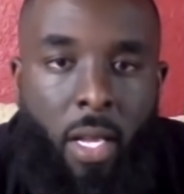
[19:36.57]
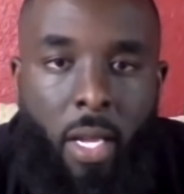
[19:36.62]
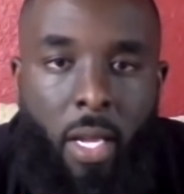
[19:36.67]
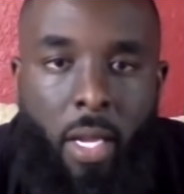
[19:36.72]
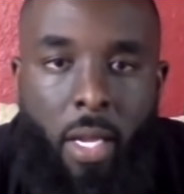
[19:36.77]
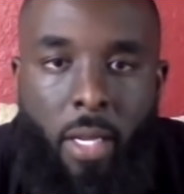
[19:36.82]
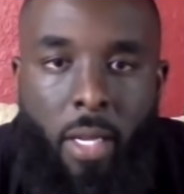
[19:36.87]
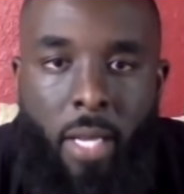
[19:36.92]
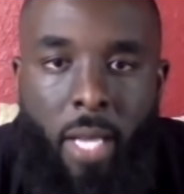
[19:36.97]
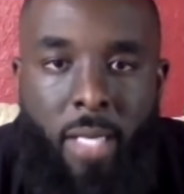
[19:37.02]

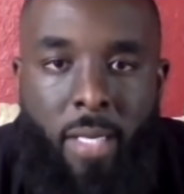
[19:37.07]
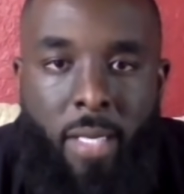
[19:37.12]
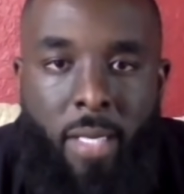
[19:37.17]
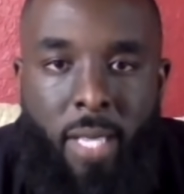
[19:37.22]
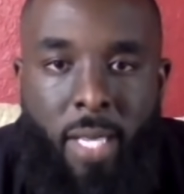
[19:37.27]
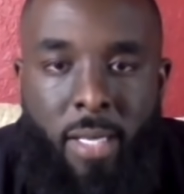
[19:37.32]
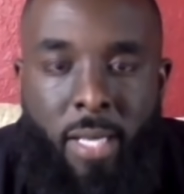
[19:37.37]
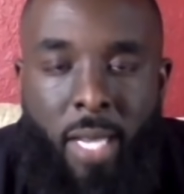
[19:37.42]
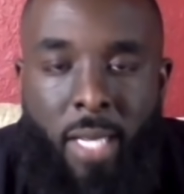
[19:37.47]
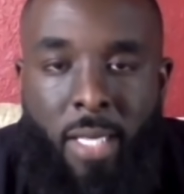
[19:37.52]
And
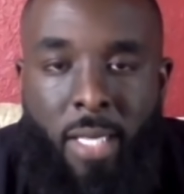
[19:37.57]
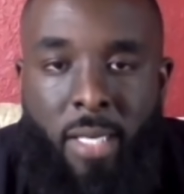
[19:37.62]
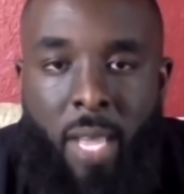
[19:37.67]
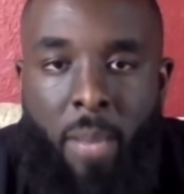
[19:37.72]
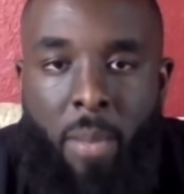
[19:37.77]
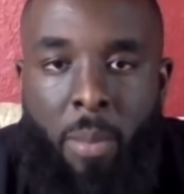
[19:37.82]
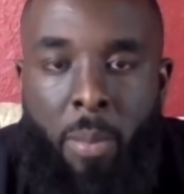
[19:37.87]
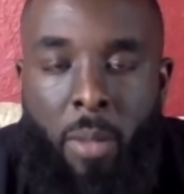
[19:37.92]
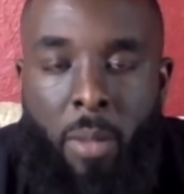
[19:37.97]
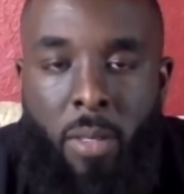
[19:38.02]
that's not the type
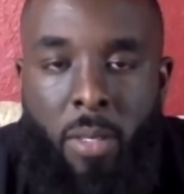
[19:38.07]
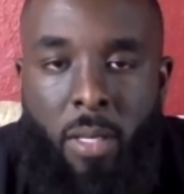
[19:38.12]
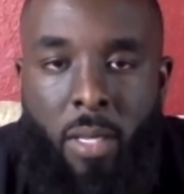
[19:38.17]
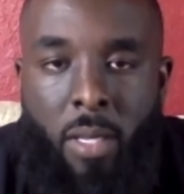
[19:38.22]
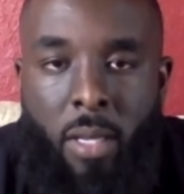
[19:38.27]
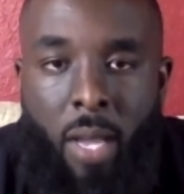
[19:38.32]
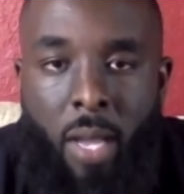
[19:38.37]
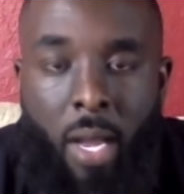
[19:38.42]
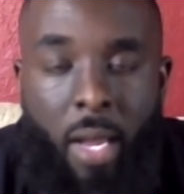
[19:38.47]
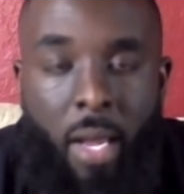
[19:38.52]
of person
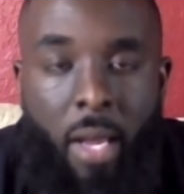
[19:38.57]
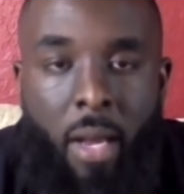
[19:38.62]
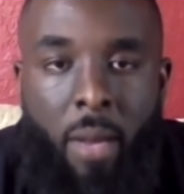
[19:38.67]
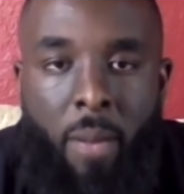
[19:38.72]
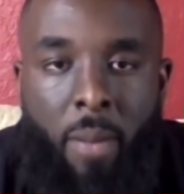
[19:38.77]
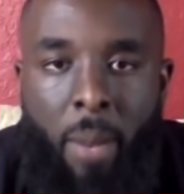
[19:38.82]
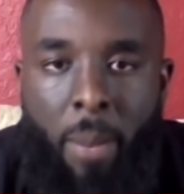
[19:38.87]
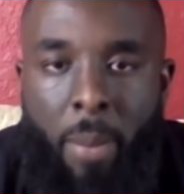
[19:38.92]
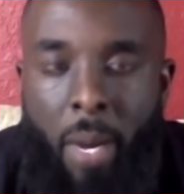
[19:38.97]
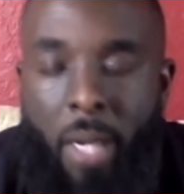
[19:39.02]
I am.
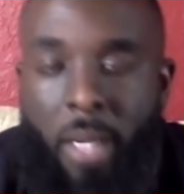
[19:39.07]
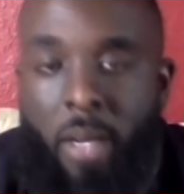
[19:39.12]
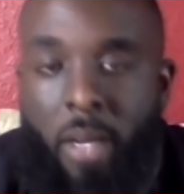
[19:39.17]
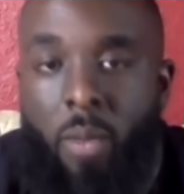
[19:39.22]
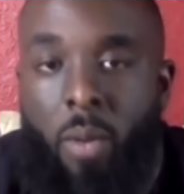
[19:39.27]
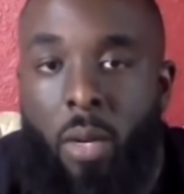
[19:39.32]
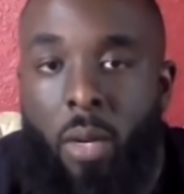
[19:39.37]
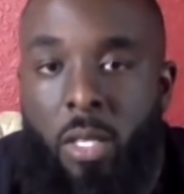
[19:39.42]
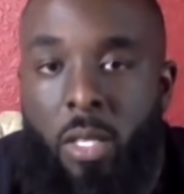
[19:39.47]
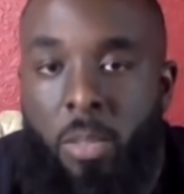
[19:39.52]
My body of
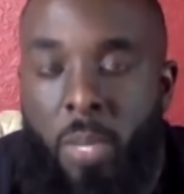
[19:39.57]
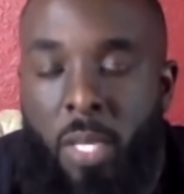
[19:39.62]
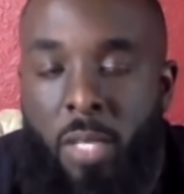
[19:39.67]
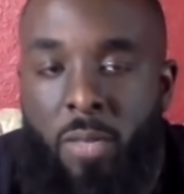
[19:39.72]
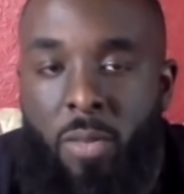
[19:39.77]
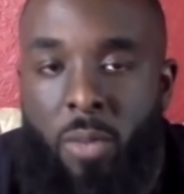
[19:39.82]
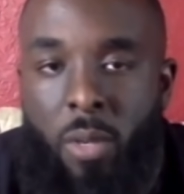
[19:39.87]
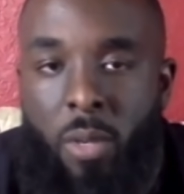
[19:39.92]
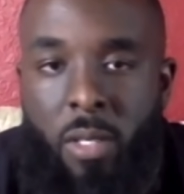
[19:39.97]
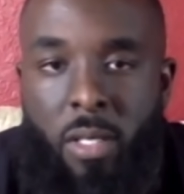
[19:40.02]
work speaks
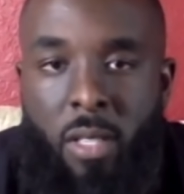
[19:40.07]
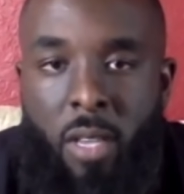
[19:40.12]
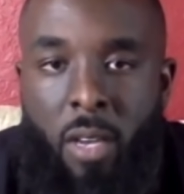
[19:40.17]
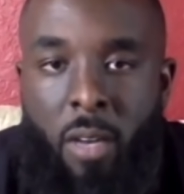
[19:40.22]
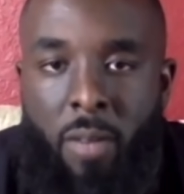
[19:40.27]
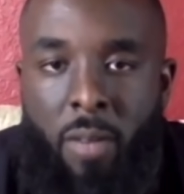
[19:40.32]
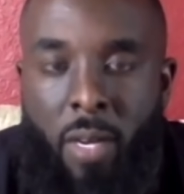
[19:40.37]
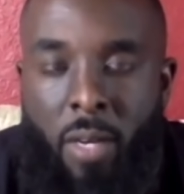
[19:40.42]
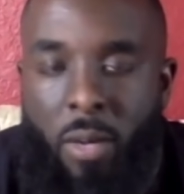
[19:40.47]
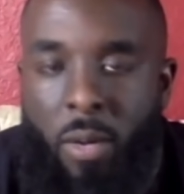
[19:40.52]
for
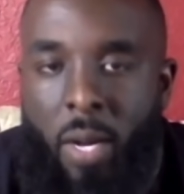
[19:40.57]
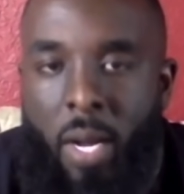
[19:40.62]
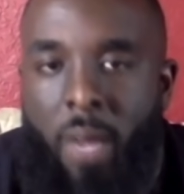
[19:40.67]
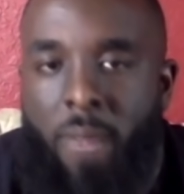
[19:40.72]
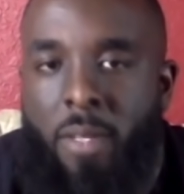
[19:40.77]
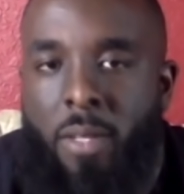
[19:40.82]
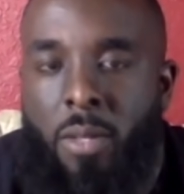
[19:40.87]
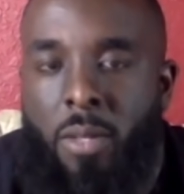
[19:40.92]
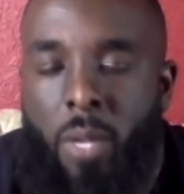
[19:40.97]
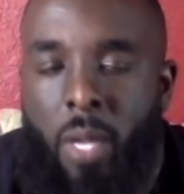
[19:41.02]
itself. I don't have
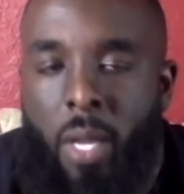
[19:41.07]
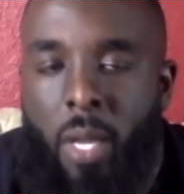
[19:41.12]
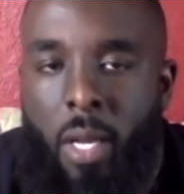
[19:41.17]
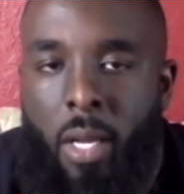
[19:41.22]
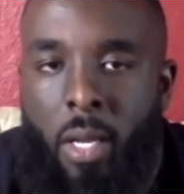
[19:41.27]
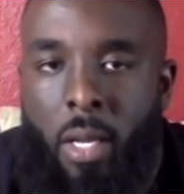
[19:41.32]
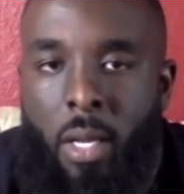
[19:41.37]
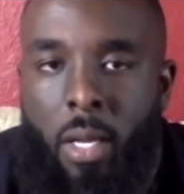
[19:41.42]
to do that.